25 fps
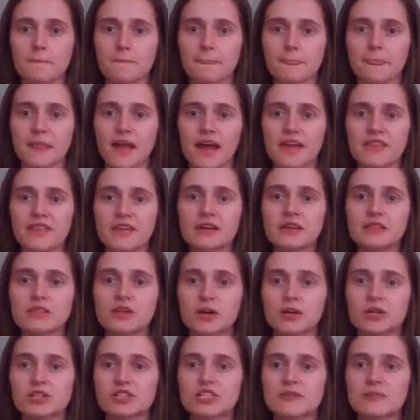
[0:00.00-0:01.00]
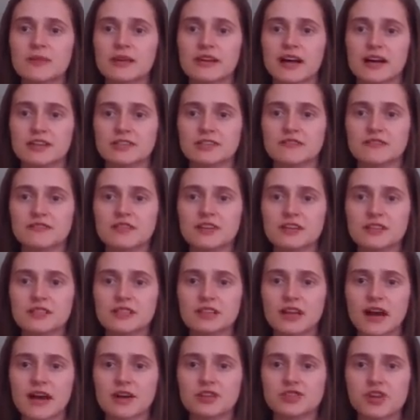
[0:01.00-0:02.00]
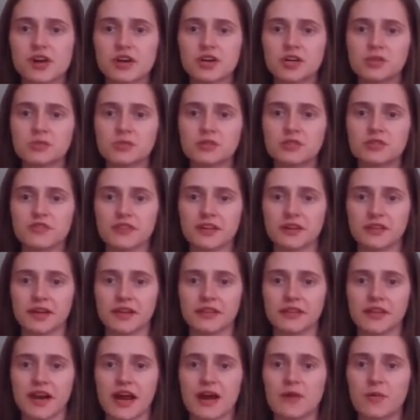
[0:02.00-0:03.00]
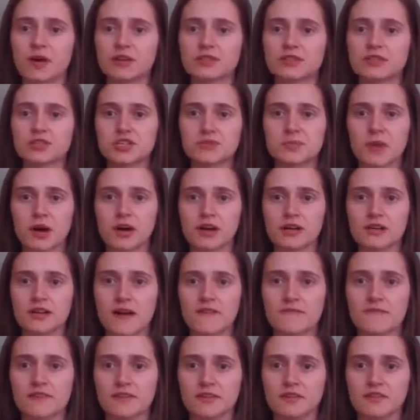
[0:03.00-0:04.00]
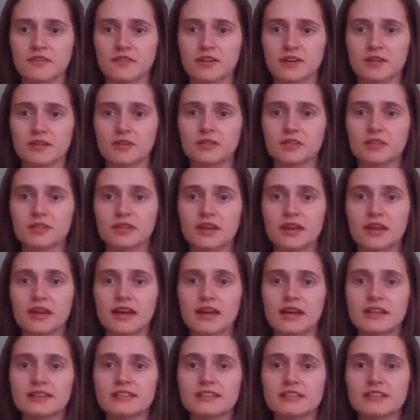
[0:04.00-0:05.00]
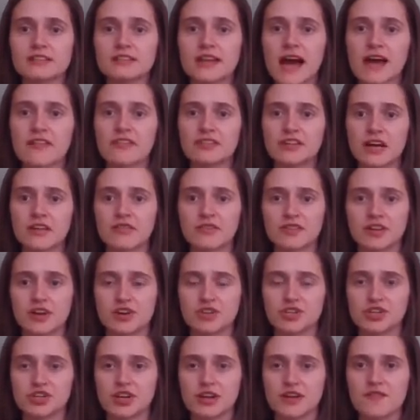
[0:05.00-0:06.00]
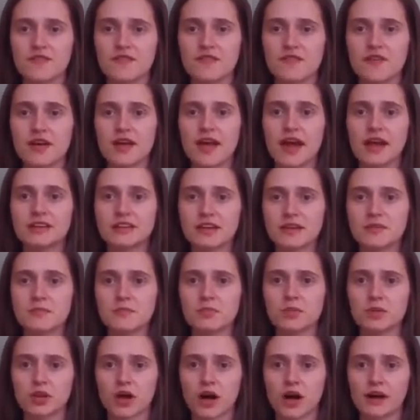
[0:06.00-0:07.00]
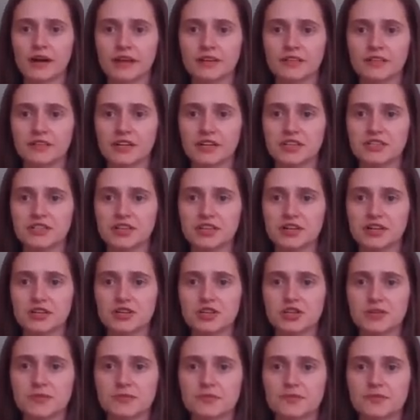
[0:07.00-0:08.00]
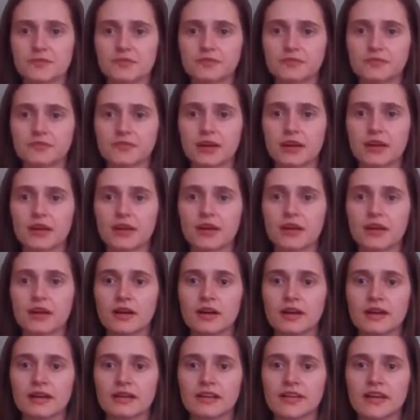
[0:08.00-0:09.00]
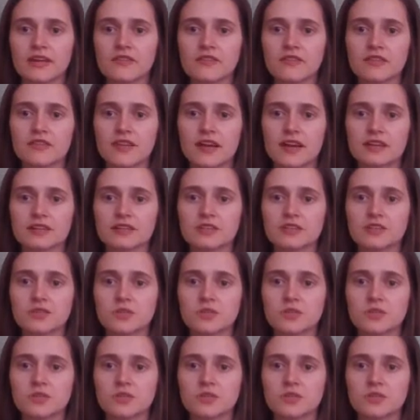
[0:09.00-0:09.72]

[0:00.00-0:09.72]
I think largely because of this, I struggled with feeling that I wasn't smart enough for the field, didn't have enough initiative, and didn't belong in research. Given this,